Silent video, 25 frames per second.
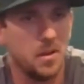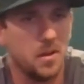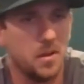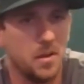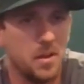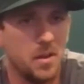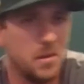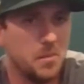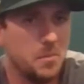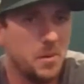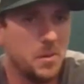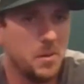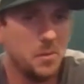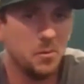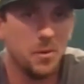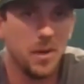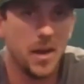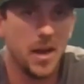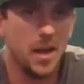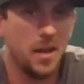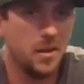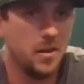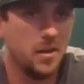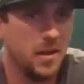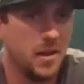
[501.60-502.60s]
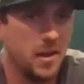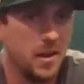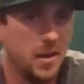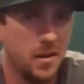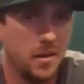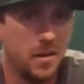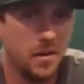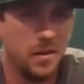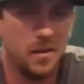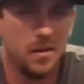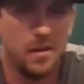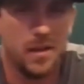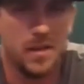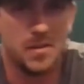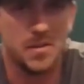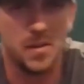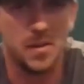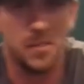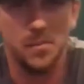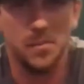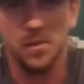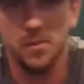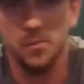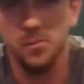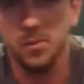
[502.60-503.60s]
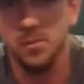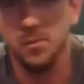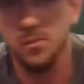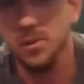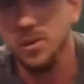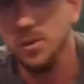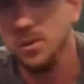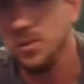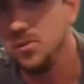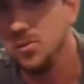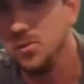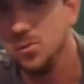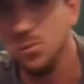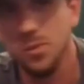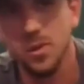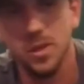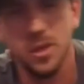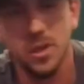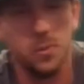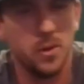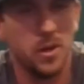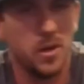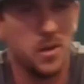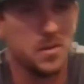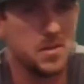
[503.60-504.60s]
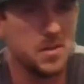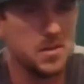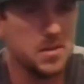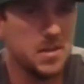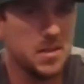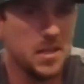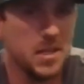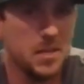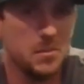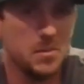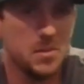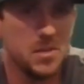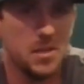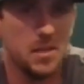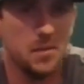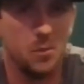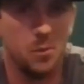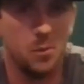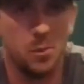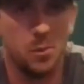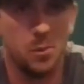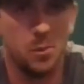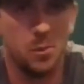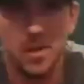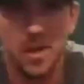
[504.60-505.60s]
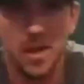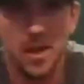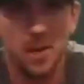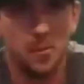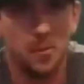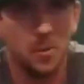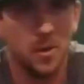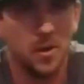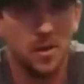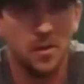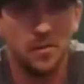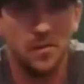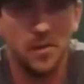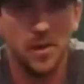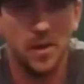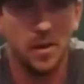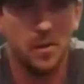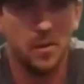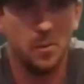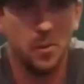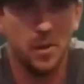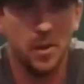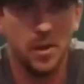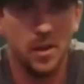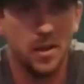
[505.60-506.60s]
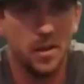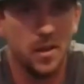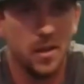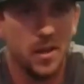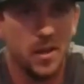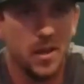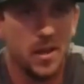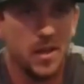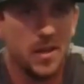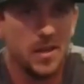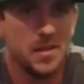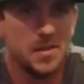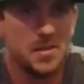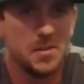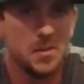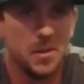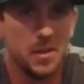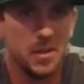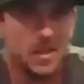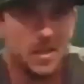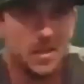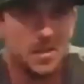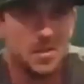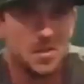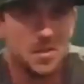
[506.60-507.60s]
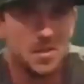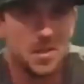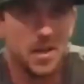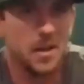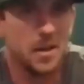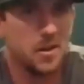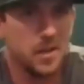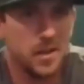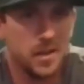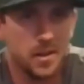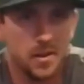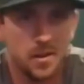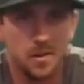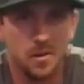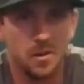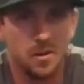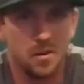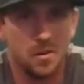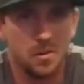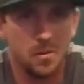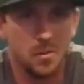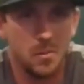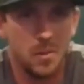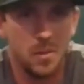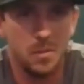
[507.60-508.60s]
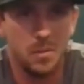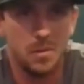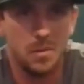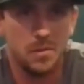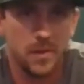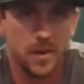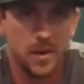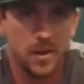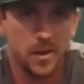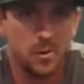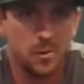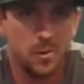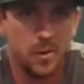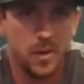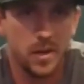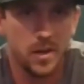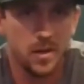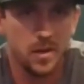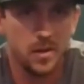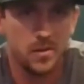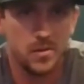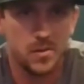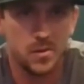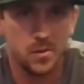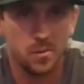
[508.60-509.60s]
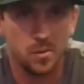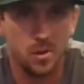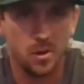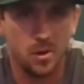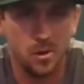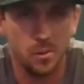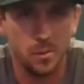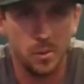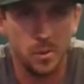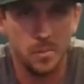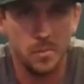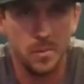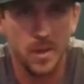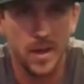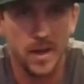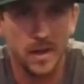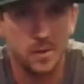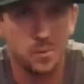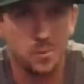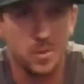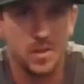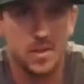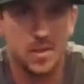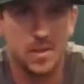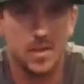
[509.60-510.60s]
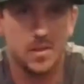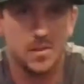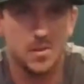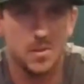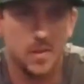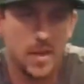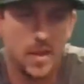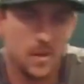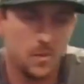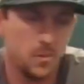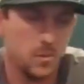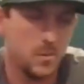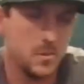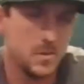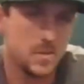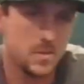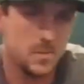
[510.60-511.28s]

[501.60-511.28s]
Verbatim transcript: a, big rally there, and that's something that we, we, do really well as a team. Is even when we're down, we're going to find a way to to at least scare you, or, or maybe find our way to, to crawl all the way back. And we did. So that one was